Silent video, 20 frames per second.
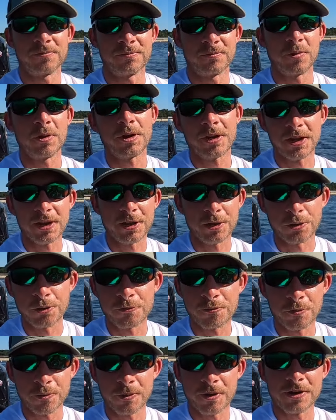What can it do
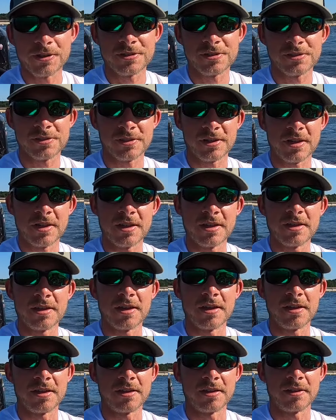for us? And
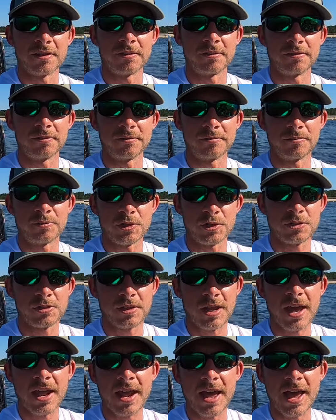uh, just
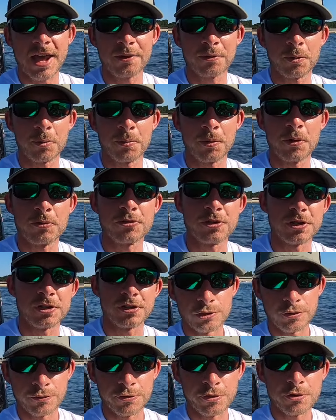kind of how to approach
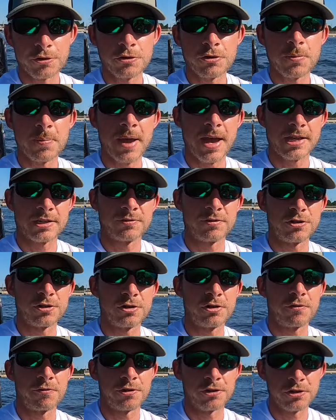it. So if you're new to bass
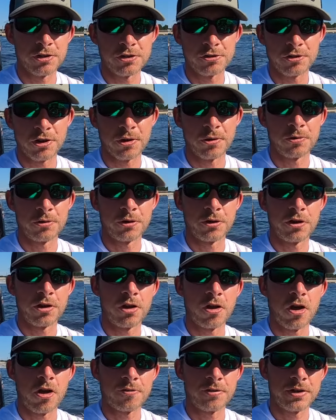fishing or fishing in general, you're going
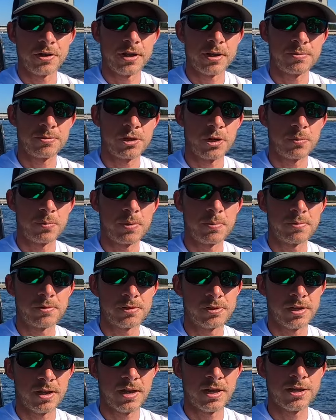to oftentimes hear people
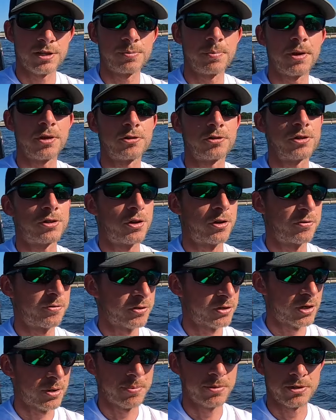say, especially during
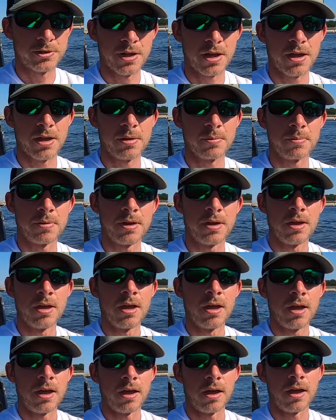the summertime,
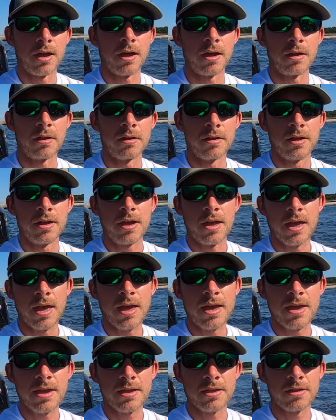uh,
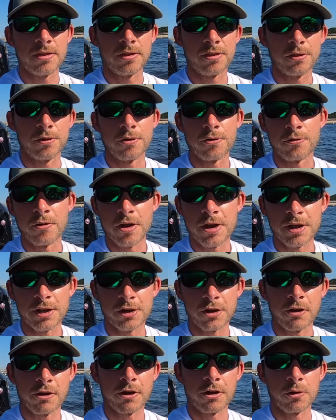hey, they're running
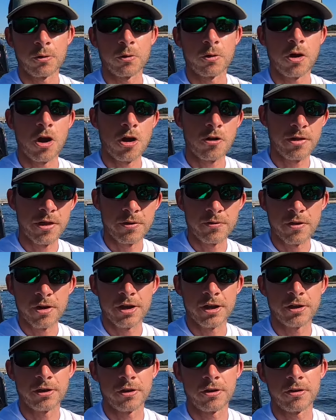current or are they
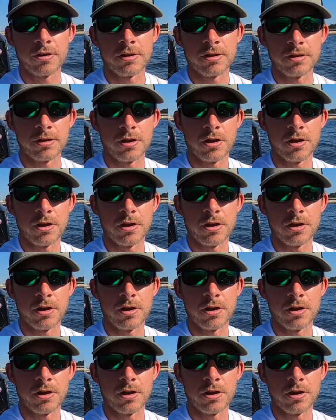running current?